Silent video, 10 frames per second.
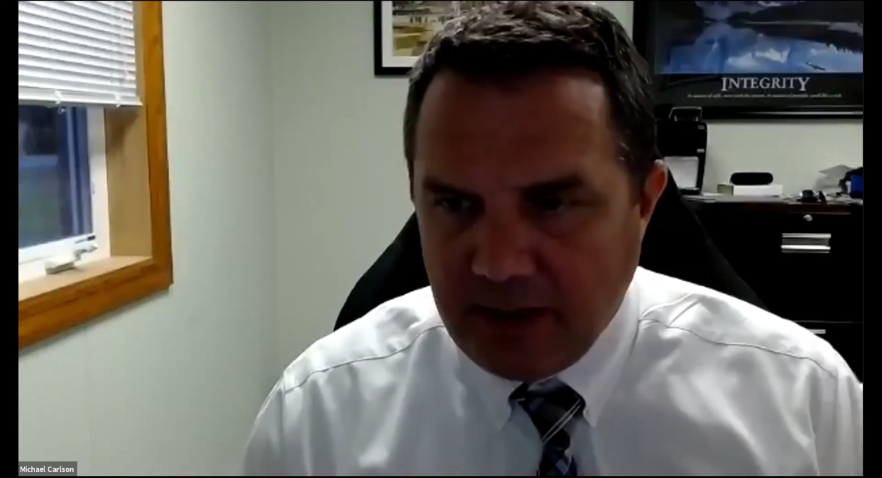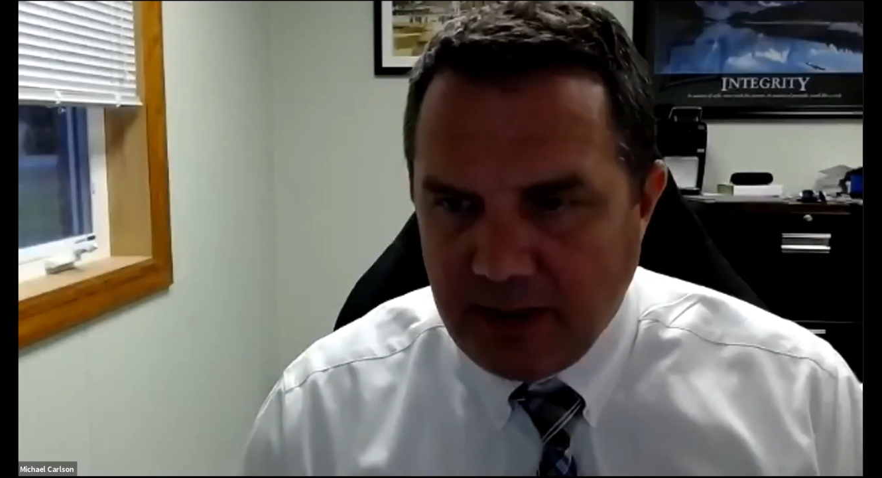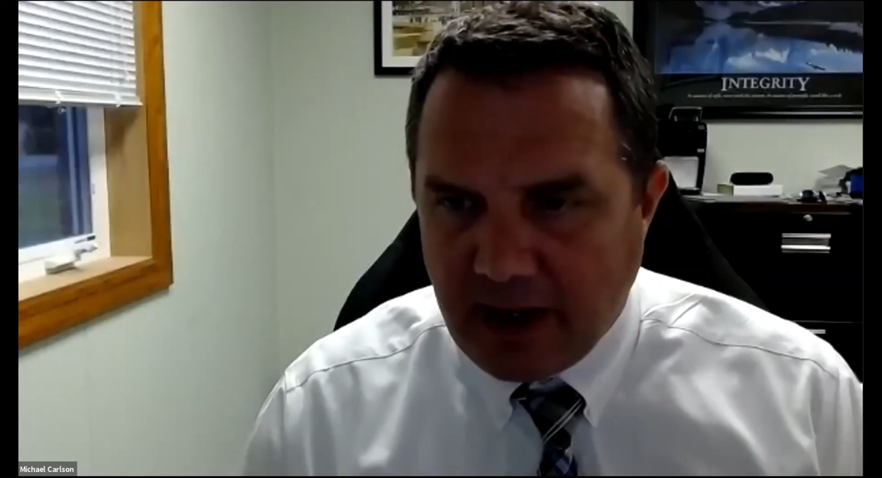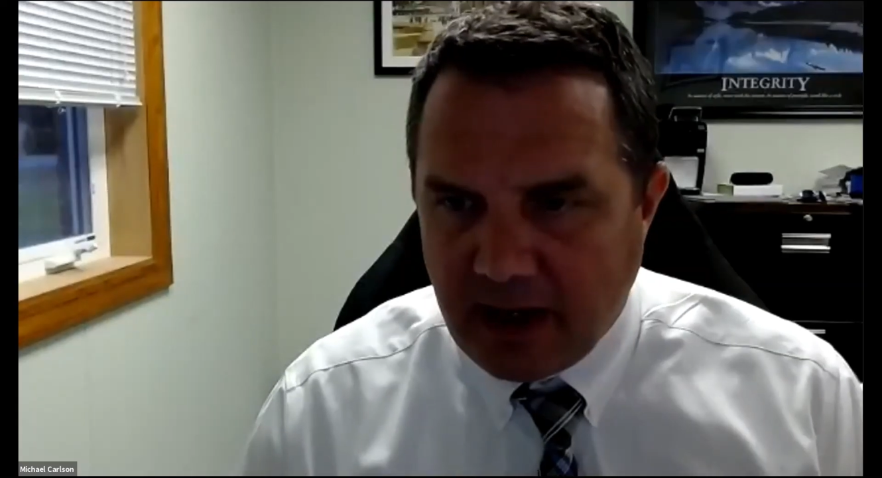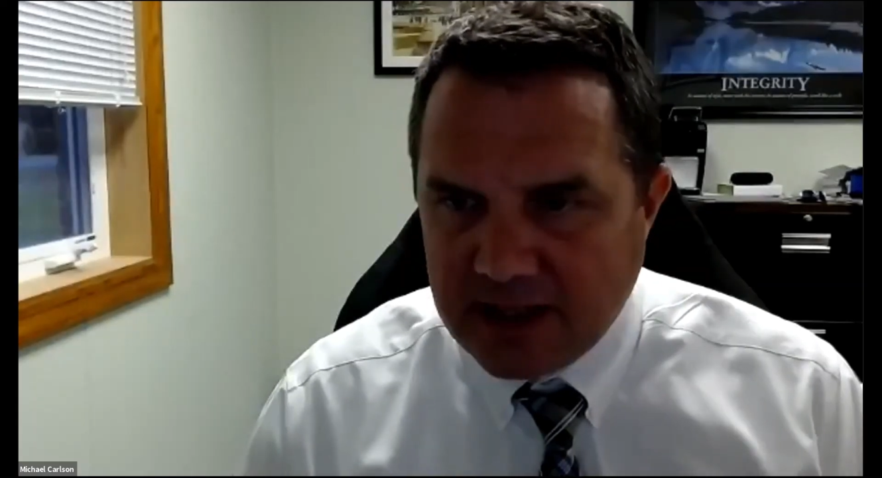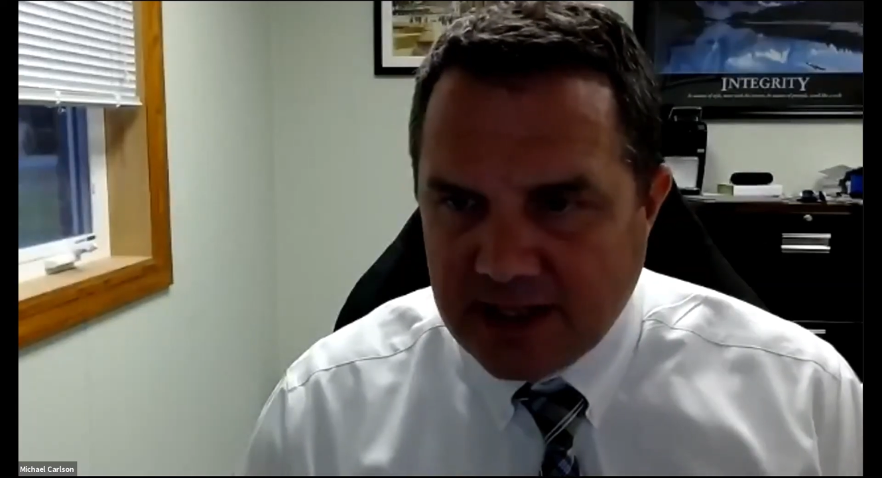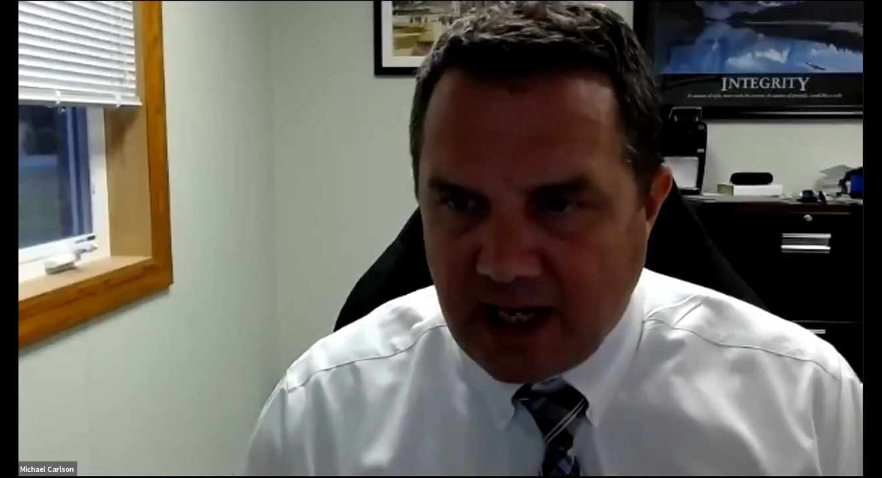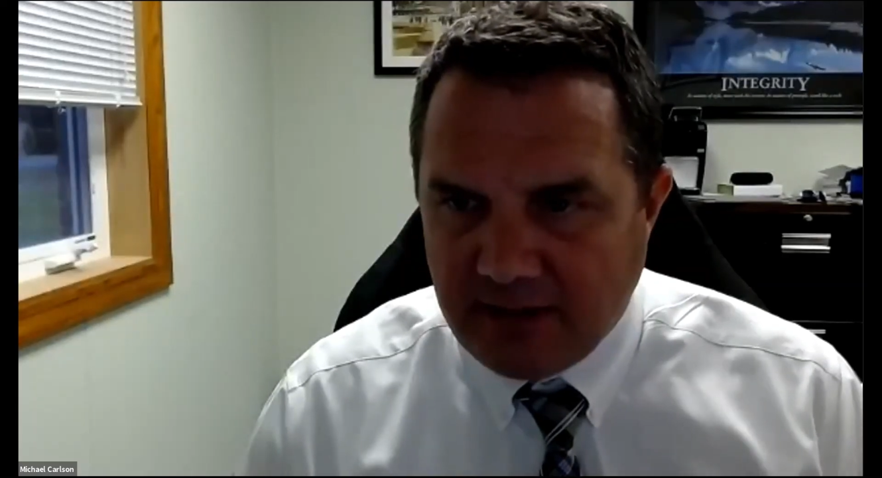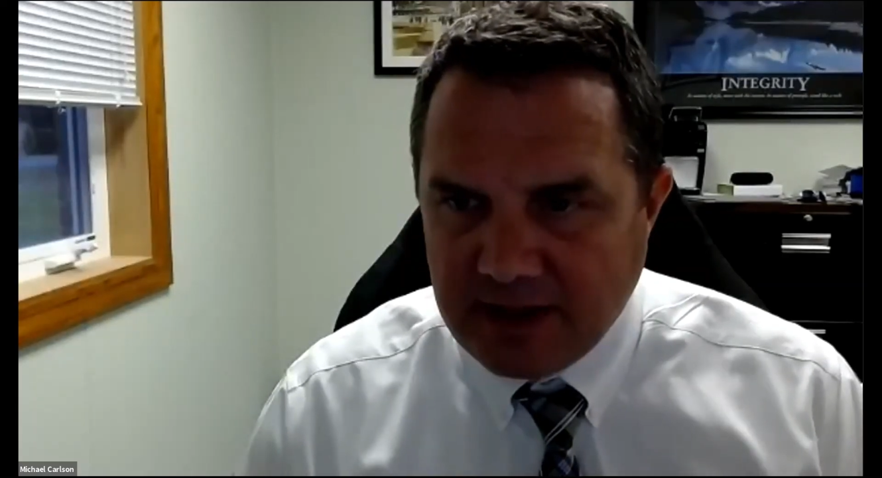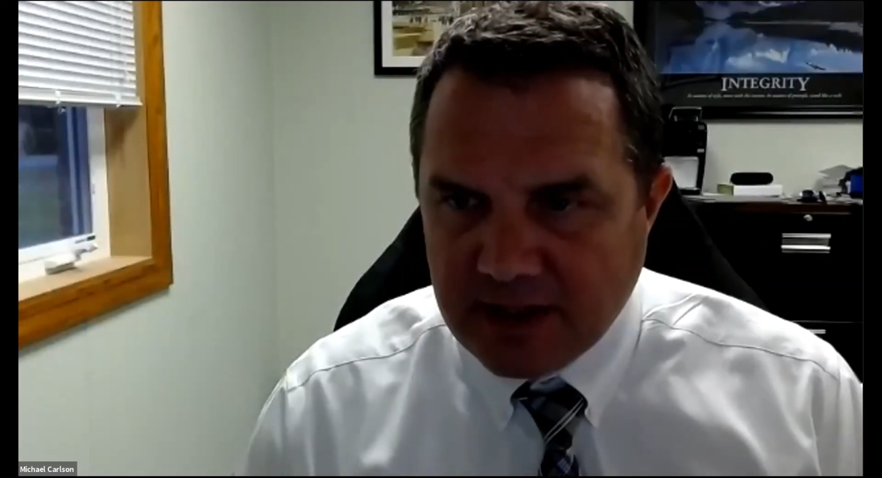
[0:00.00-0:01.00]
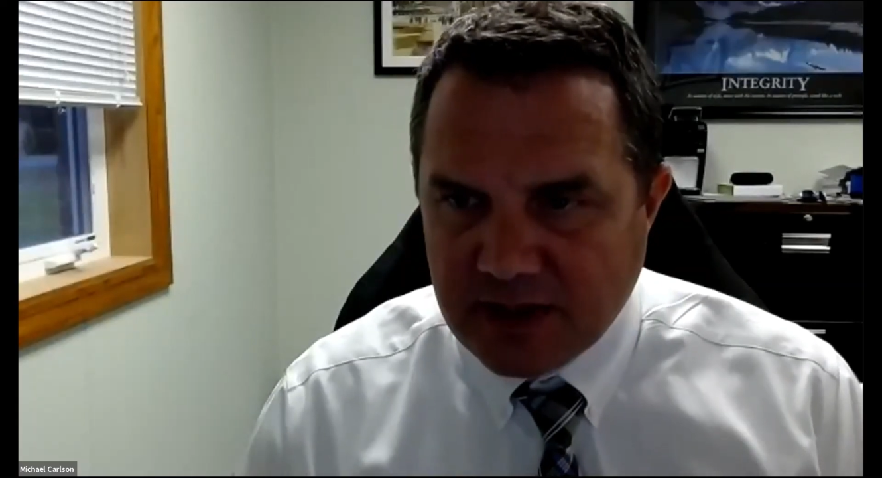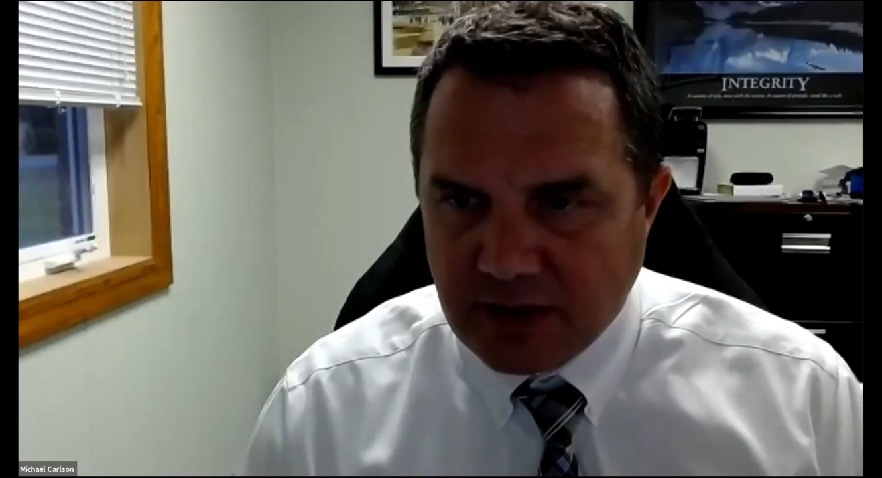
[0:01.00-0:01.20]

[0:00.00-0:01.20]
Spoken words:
parents have additional